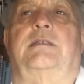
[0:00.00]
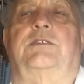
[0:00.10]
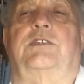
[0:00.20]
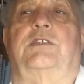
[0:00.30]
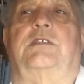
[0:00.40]

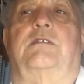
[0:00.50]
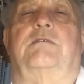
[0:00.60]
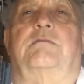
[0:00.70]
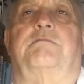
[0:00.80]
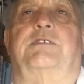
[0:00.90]

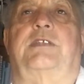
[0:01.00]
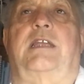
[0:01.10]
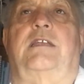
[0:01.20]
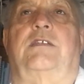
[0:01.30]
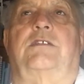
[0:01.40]
certain
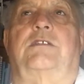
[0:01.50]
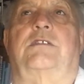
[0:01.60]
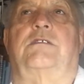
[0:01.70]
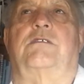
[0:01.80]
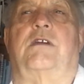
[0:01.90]
percentage
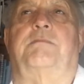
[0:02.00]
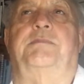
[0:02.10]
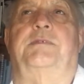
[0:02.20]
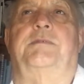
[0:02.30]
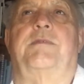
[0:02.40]
drop.
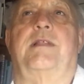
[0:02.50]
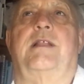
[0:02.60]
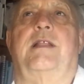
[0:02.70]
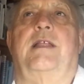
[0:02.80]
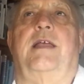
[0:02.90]

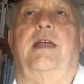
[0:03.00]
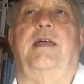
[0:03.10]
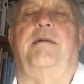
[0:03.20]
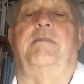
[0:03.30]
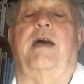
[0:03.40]

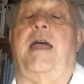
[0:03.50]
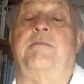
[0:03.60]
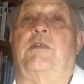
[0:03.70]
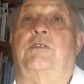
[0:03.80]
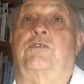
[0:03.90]

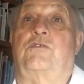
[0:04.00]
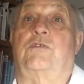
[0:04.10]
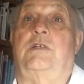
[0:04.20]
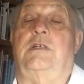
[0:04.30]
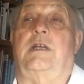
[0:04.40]
I'm not
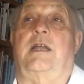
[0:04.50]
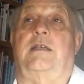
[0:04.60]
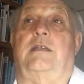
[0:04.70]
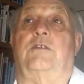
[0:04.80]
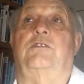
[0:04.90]
sure. I
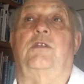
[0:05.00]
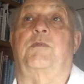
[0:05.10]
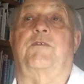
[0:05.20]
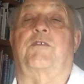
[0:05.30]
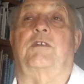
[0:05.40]
don't think
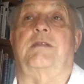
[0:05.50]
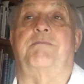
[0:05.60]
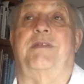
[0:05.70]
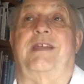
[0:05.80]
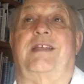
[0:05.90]
we've got
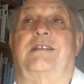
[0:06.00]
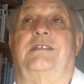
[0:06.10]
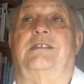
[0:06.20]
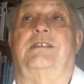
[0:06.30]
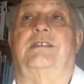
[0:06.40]

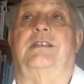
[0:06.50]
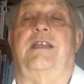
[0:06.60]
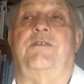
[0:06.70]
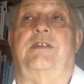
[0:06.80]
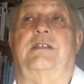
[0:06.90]
empirical
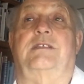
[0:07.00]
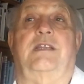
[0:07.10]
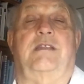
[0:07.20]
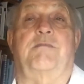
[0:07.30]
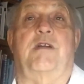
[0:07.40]
evidence
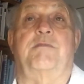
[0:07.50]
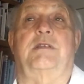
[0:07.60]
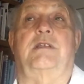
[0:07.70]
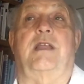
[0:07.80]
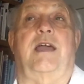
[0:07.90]
at the
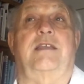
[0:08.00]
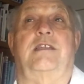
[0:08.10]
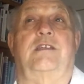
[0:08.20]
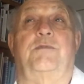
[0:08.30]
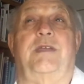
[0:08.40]
moment.
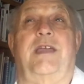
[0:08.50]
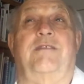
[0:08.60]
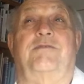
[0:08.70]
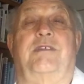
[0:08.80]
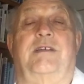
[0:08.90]
Neither do we
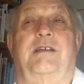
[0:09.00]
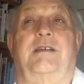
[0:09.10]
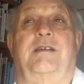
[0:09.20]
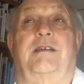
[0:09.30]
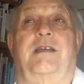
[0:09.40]
have
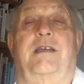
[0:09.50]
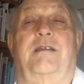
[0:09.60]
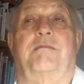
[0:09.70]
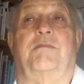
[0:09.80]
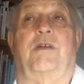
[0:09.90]

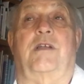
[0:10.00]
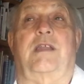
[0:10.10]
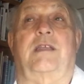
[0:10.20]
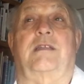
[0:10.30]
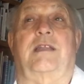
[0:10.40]

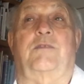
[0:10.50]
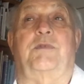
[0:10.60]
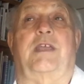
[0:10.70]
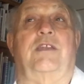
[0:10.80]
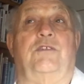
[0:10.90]
modeling that
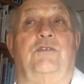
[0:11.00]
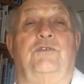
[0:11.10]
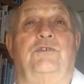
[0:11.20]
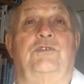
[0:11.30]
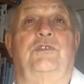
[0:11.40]
we can
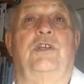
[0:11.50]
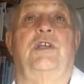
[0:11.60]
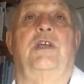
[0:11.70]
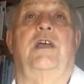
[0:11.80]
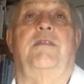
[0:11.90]
use
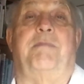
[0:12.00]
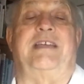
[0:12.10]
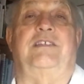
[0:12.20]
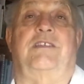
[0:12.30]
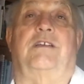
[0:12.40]

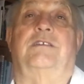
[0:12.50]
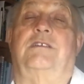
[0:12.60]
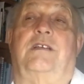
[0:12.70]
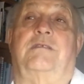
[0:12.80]
based on